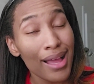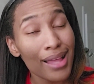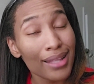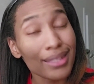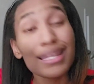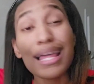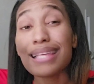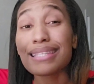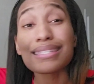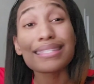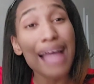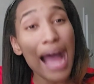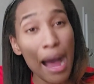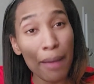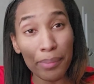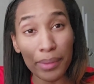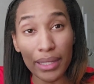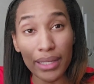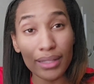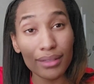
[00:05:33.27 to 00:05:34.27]
Let's stop
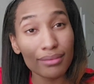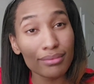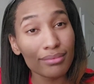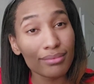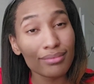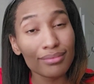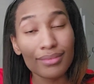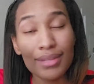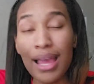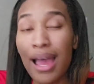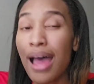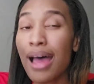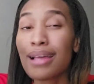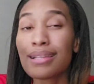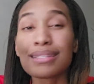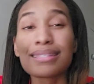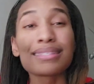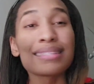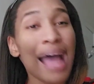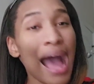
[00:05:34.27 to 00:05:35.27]
it.
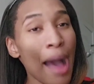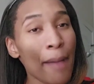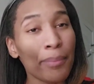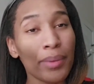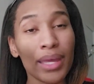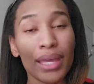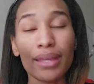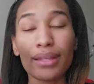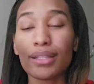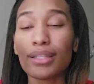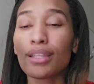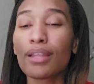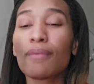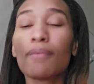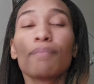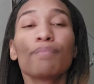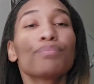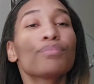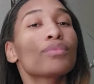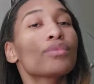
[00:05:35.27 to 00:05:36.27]
Stop it.
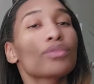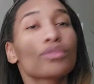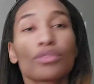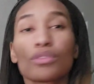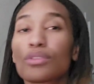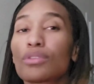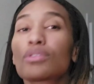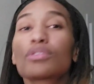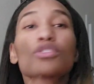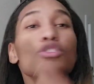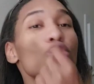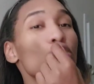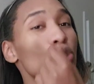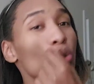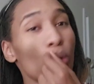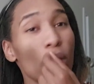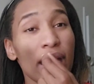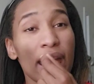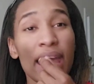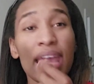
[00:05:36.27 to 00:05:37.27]

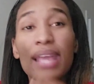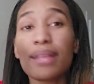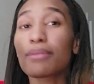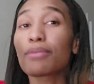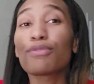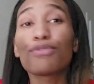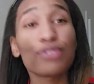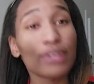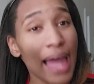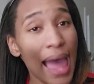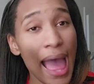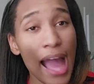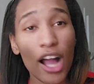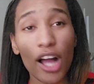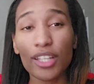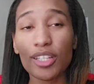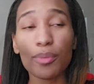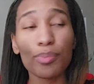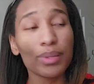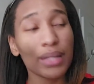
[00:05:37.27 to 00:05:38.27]
Tweet, flag
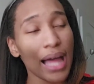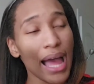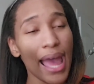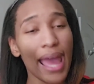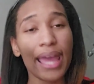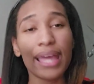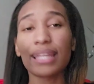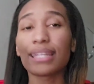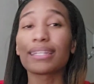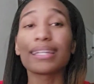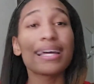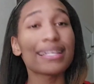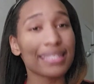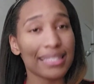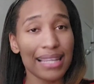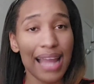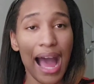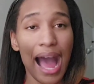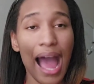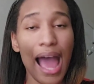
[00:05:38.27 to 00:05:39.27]
on the play. Let's
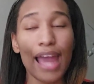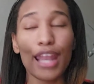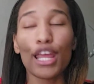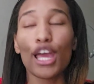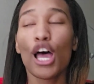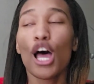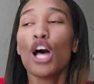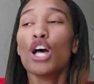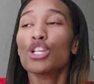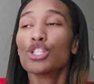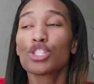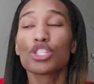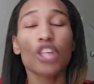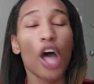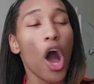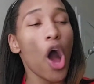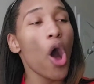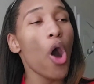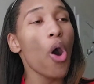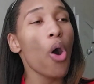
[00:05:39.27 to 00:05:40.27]
not.
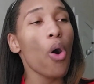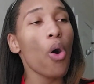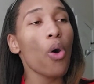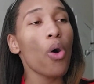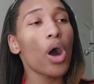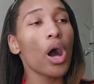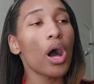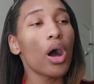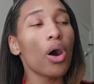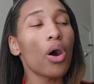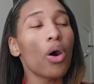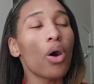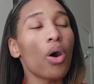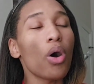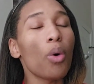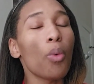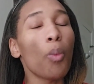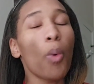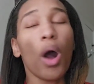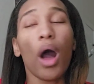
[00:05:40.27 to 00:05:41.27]
So
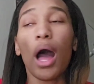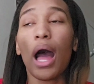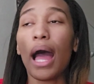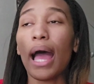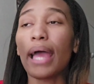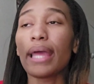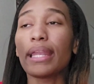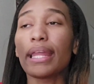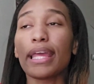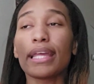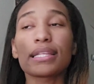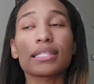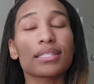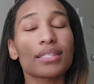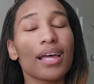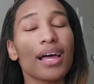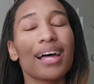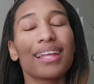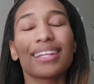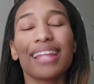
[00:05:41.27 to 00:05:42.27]
Juan, it's
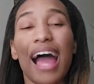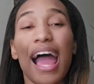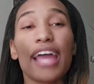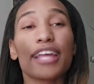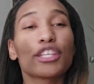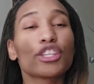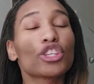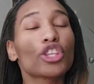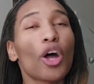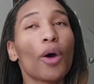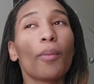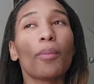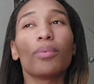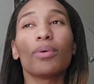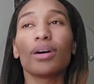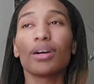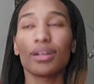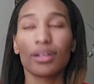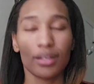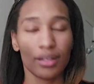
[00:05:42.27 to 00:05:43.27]
like the
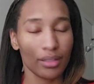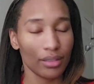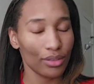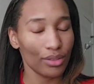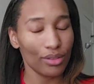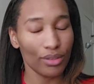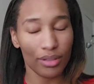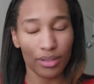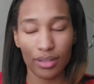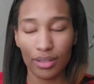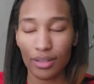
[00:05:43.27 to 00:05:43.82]
ugh,